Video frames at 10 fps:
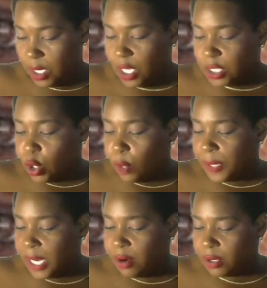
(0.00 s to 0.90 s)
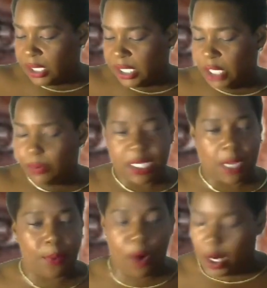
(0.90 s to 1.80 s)
So apparently he was
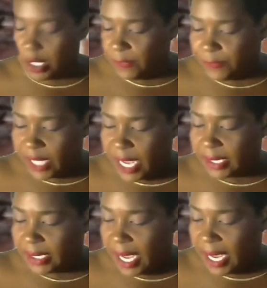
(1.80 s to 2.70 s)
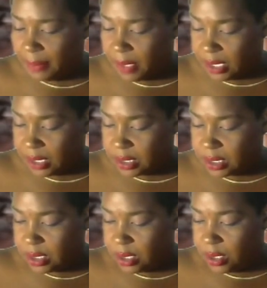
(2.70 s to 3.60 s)
at Pawnee for like 9 months
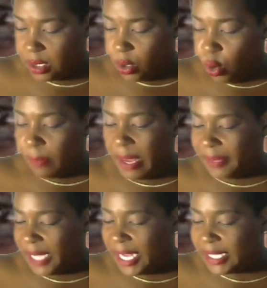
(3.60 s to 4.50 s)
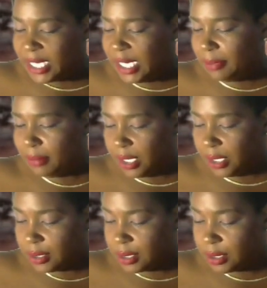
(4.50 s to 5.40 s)
or maybe 18
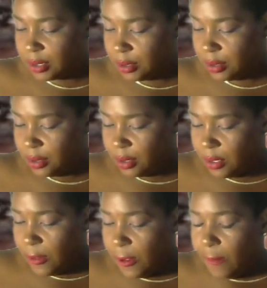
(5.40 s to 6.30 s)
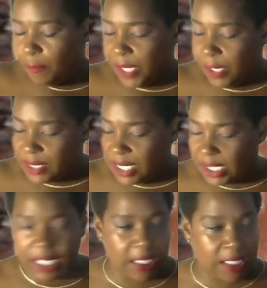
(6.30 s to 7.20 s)
months. He was at
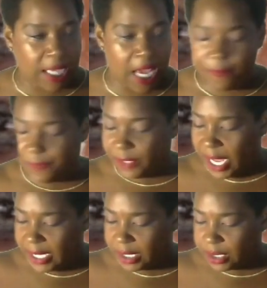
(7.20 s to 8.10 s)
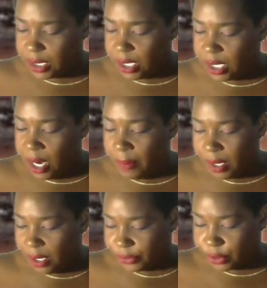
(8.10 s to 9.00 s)
Kincaid for like a
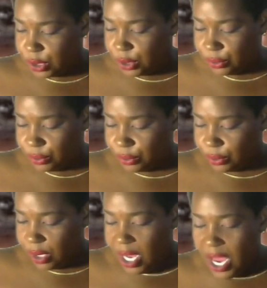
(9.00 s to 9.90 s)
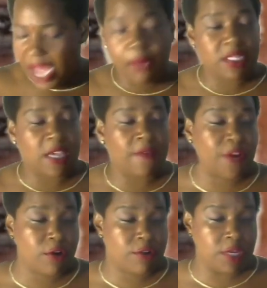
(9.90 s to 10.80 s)
month or 2. He was at
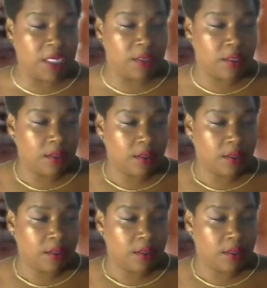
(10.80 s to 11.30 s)
Verdun